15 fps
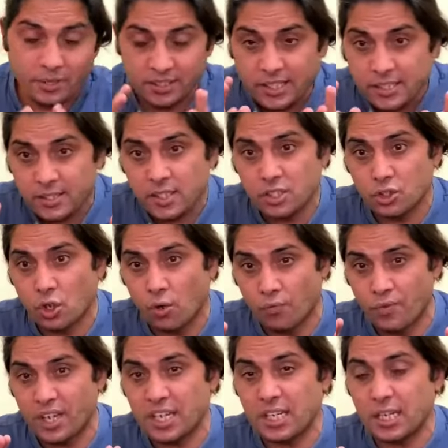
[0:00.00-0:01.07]
This is now
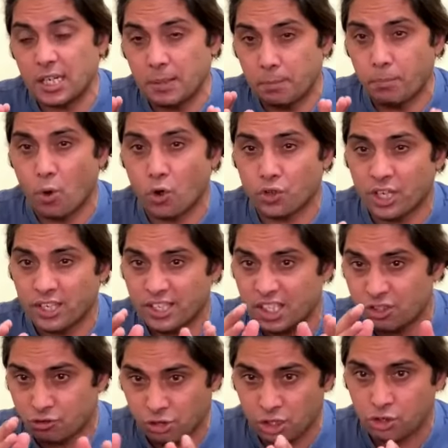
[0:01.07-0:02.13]
very important
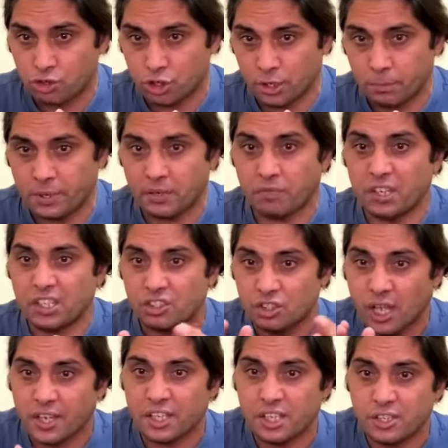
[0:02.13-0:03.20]
distinction between
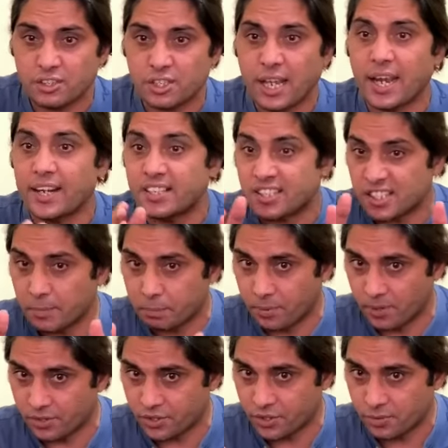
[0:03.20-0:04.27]
signs and
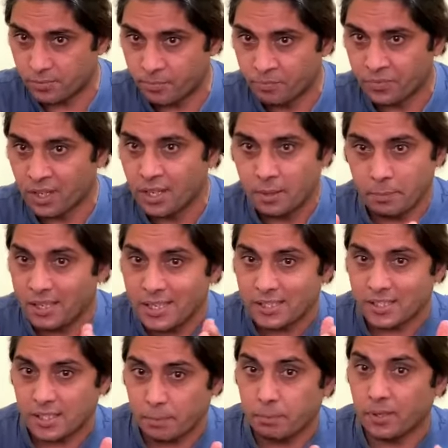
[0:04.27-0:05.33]
symbols.
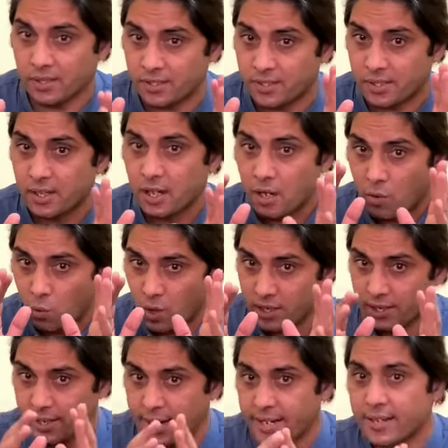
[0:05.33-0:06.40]
Because symbols, what
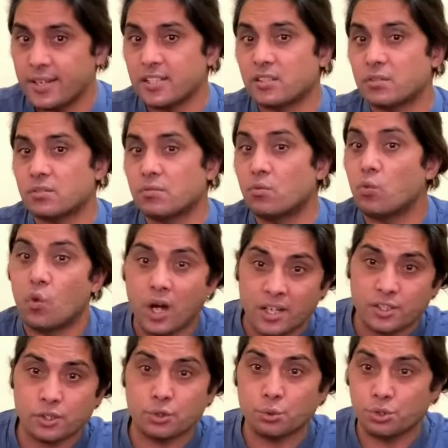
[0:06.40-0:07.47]
Langer
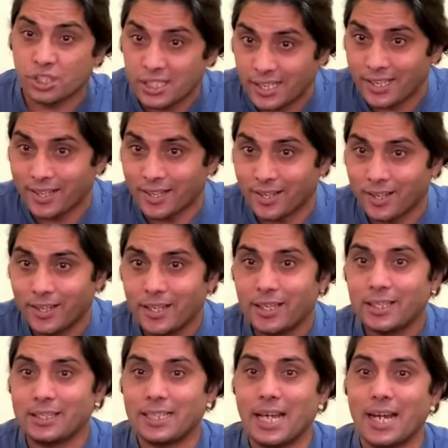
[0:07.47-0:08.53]
wants to
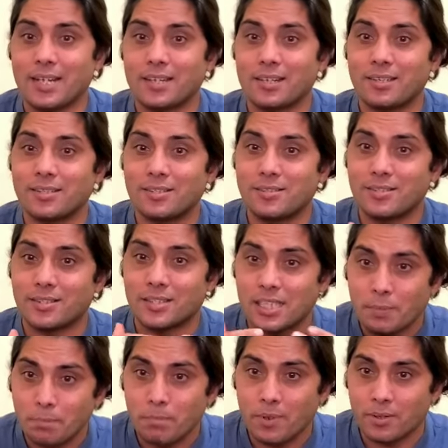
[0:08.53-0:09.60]
say that
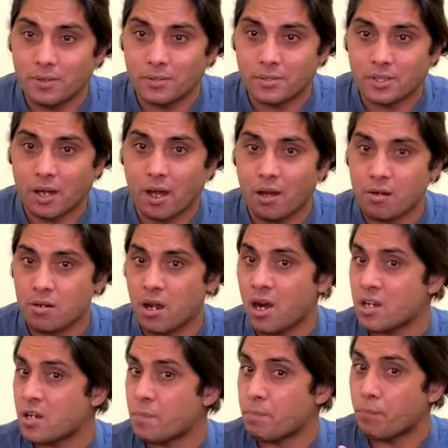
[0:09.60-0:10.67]
symbols are
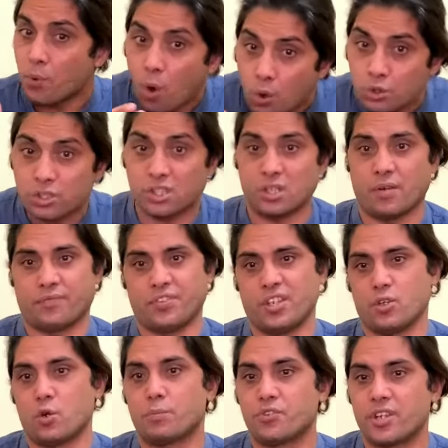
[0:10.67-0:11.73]
not proxy of
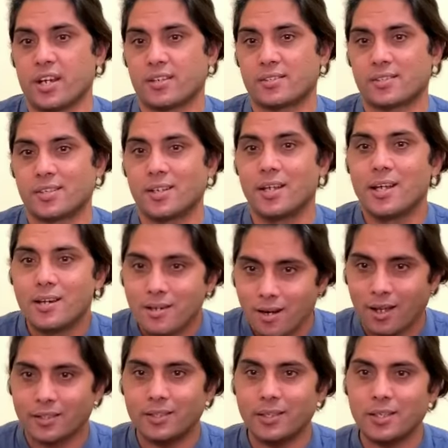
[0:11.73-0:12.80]
their objects.
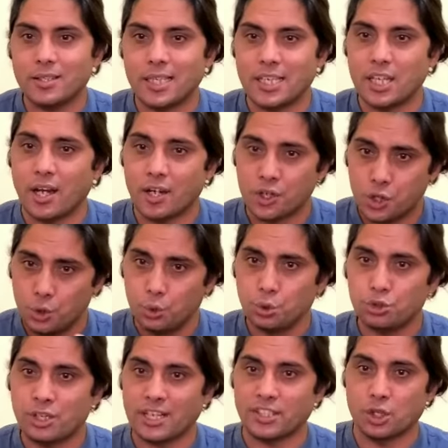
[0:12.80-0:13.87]
Rather, they are
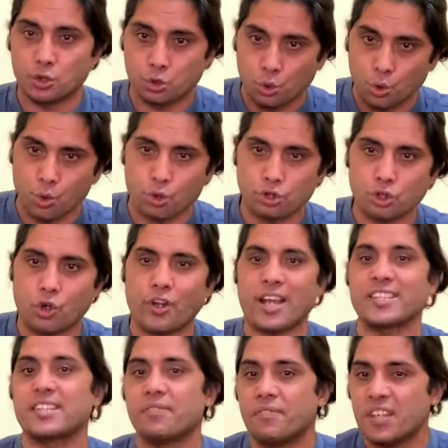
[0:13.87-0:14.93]
used as a source or
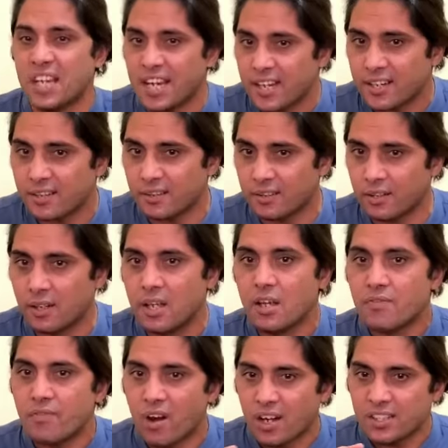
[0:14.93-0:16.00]
as a vehicle
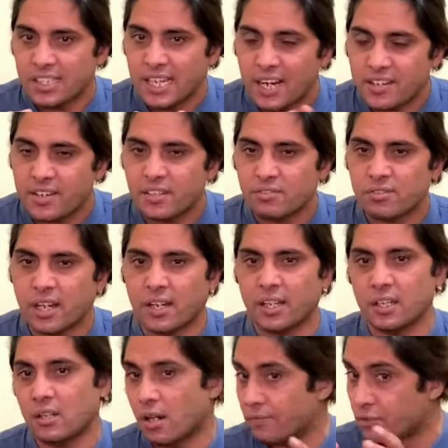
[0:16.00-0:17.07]
for the
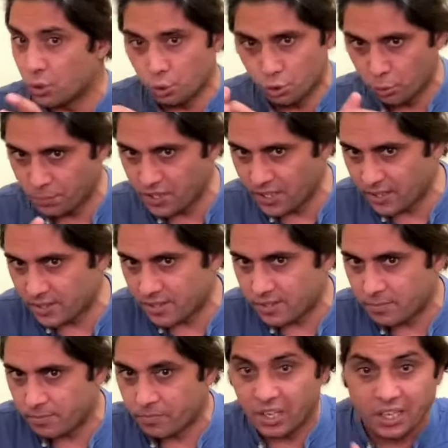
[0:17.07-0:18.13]
understanding of those
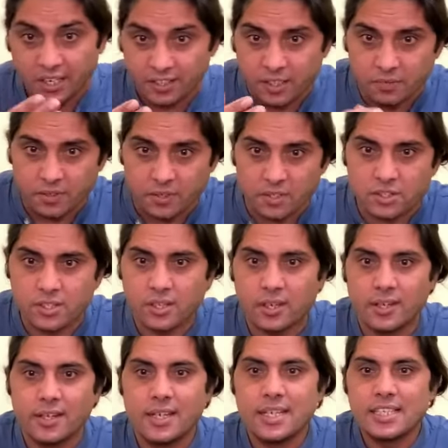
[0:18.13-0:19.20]
objects. In other
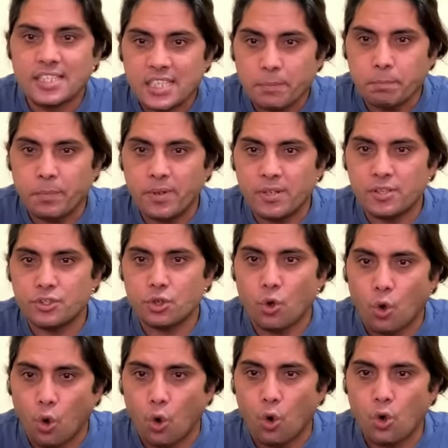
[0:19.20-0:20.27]
words,
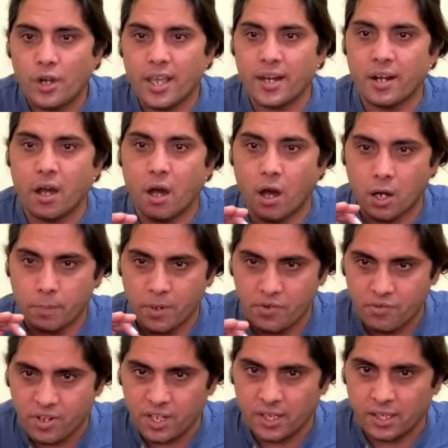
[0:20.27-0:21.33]
symbols hold an
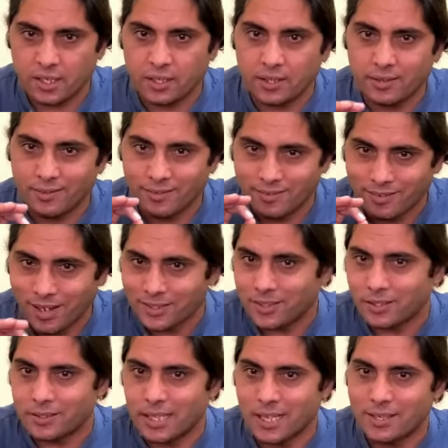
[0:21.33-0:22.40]
arbitrary
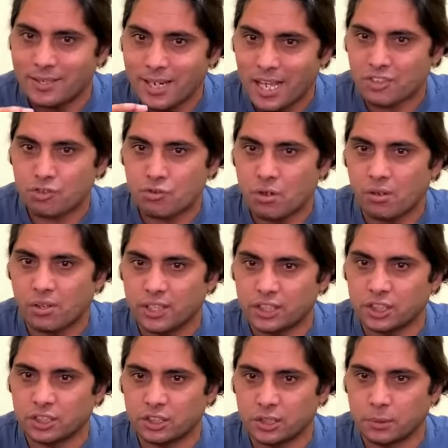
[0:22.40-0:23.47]
rather than natural
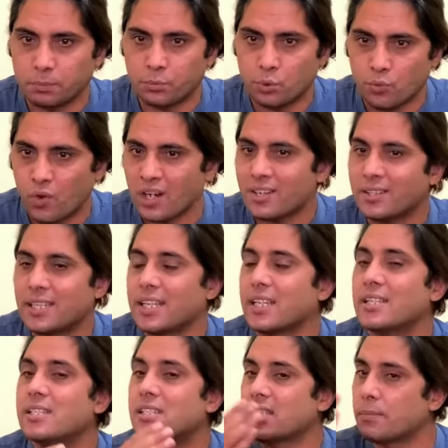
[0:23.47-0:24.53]
relationship to what
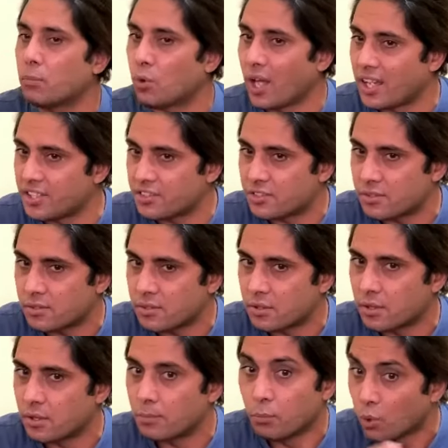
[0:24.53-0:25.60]
they symbolize.
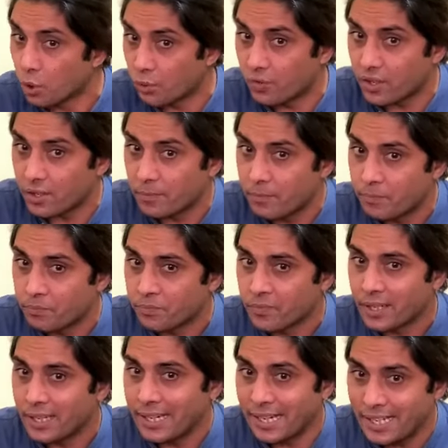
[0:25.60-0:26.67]
Moreover,
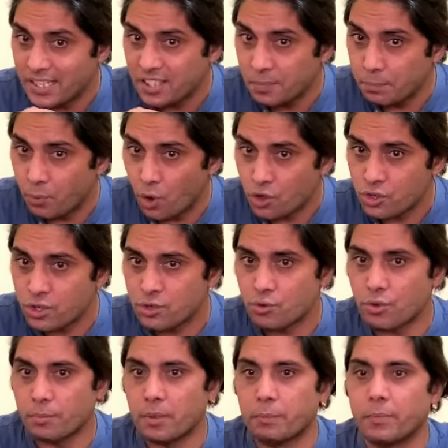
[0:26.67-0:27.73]
it is important to
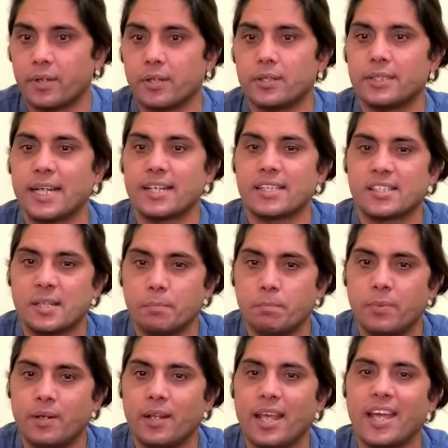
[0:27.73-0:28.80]
remember that a
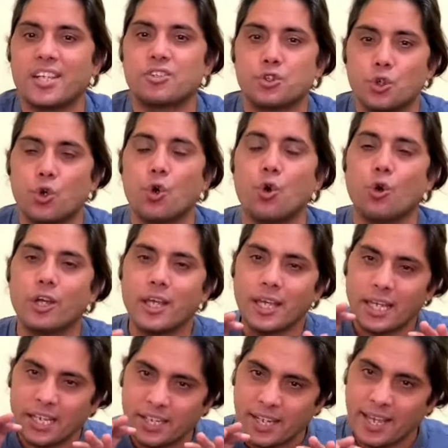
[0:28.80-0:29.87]
symbol has
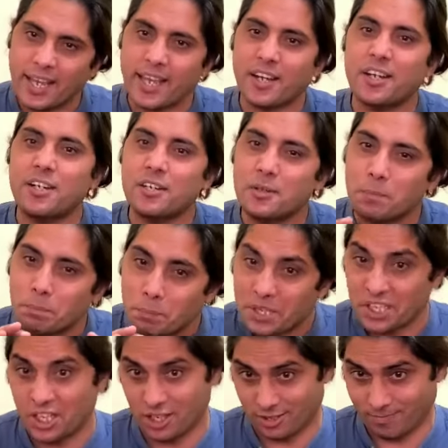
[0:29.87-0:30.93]
no inherent
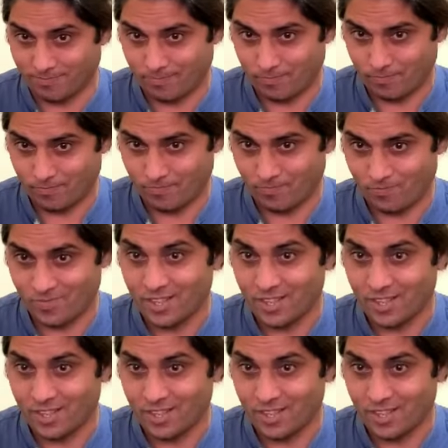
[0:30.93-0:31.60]
meaning.